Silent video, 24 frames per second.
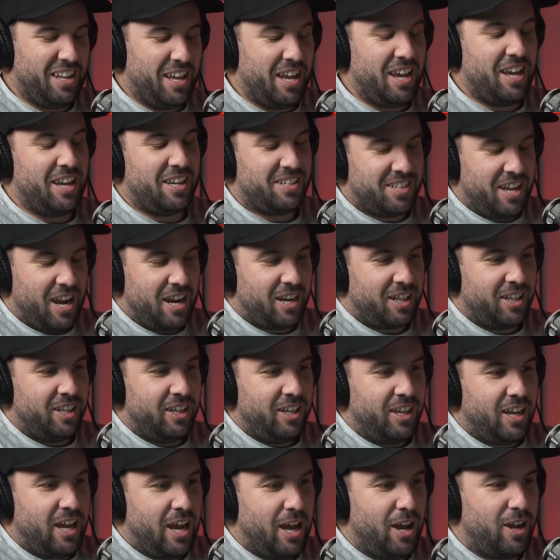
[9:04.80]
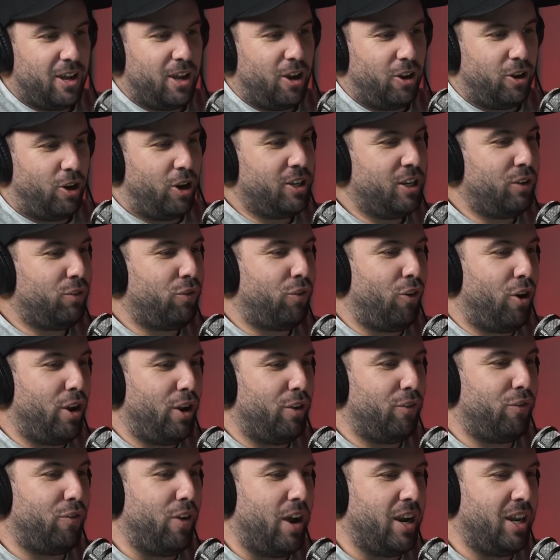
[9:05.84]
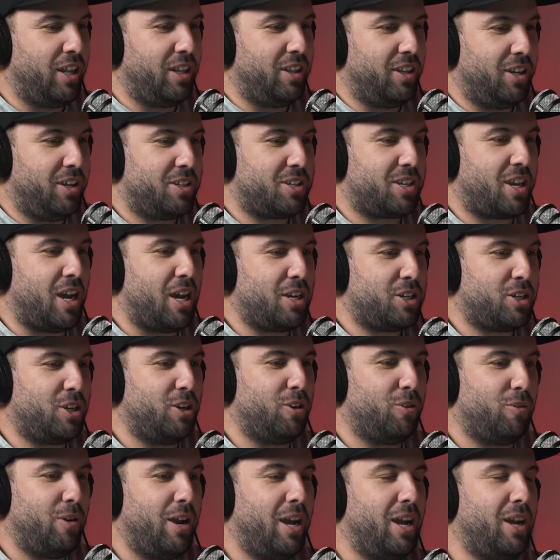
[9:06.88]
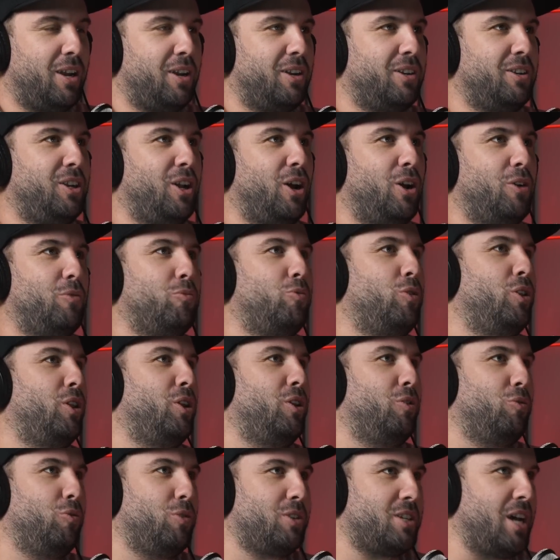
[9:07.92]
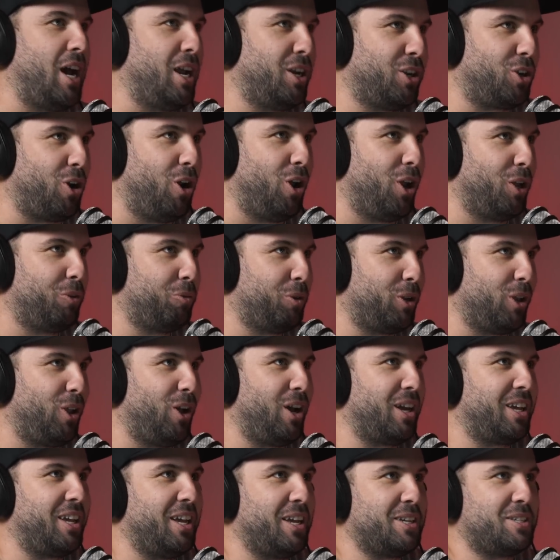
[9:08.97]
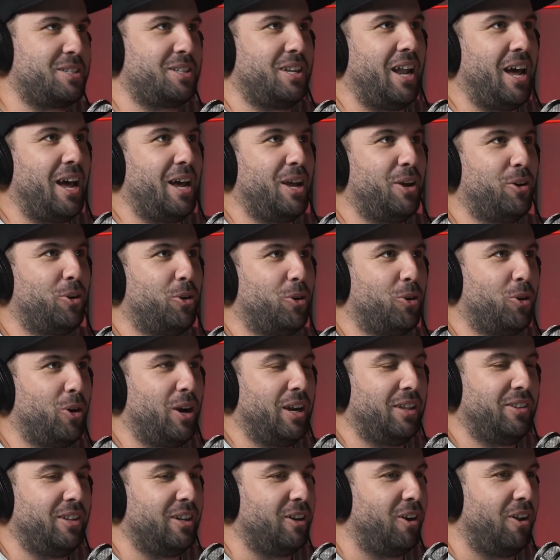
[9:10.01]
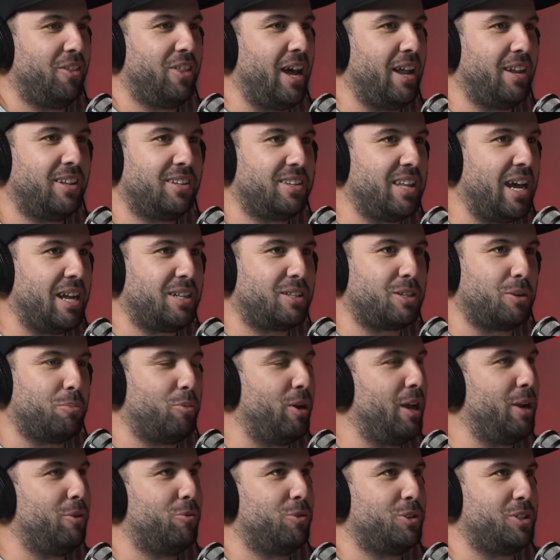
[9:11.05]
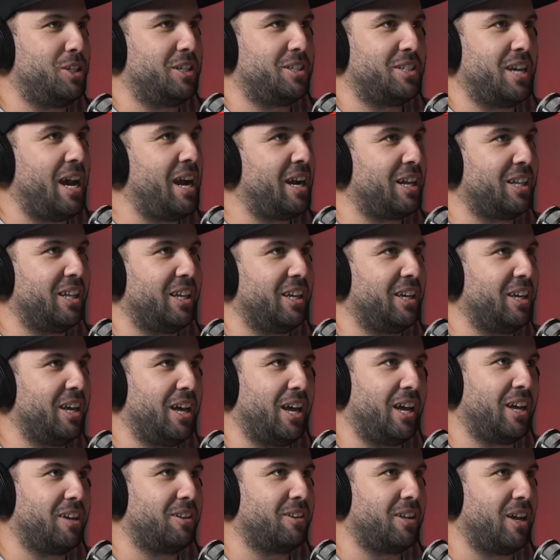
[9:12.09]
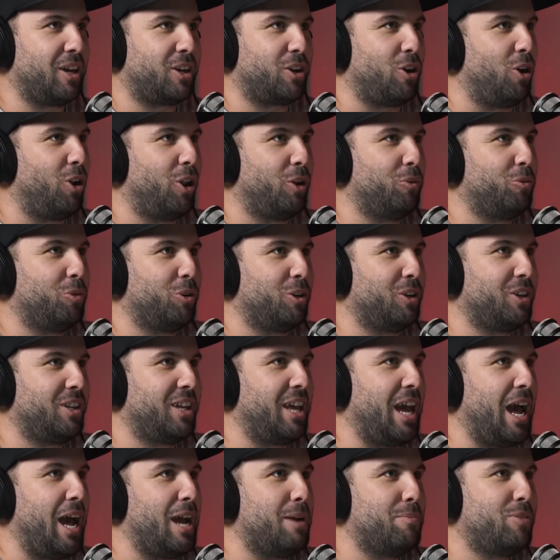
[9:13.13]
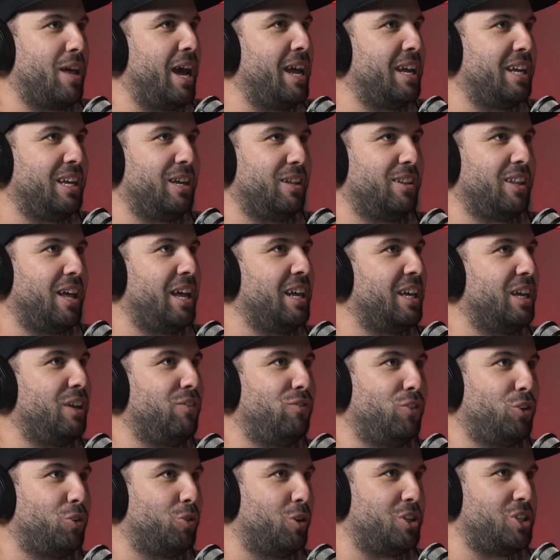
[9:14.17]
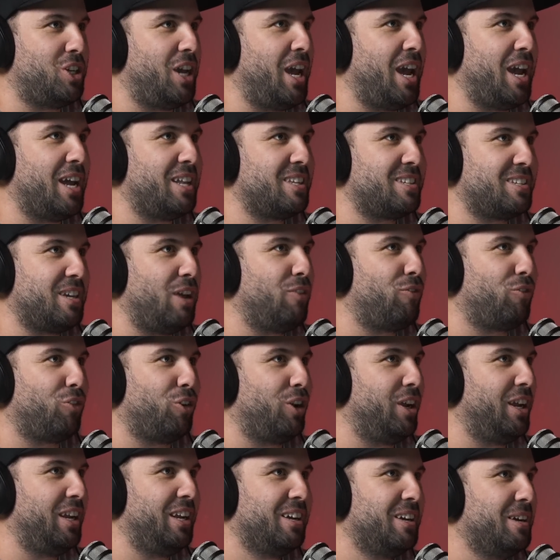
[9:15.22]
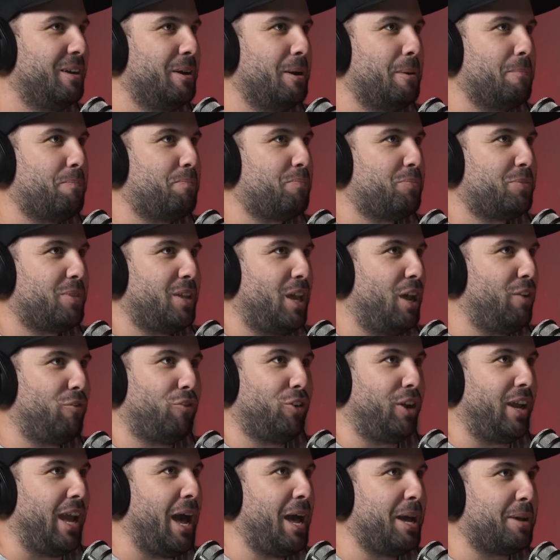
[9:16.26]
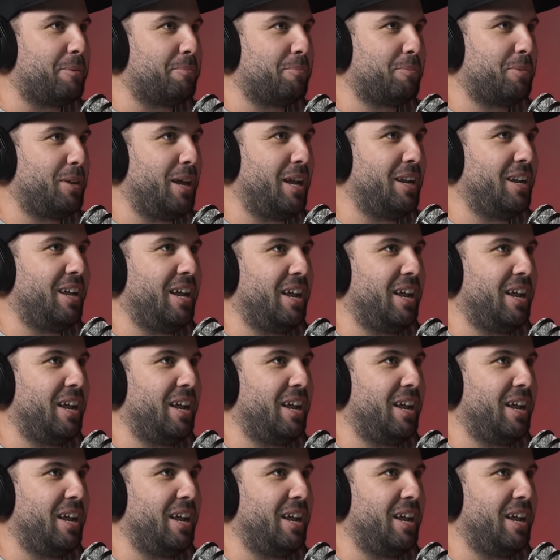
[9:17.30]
Yeah, exactly. I did find it funny, the discussion around, whether it was un-Collingwood like yesterday or anything like that. That to me was exactly a Collingwood game. They give you a chance every game. And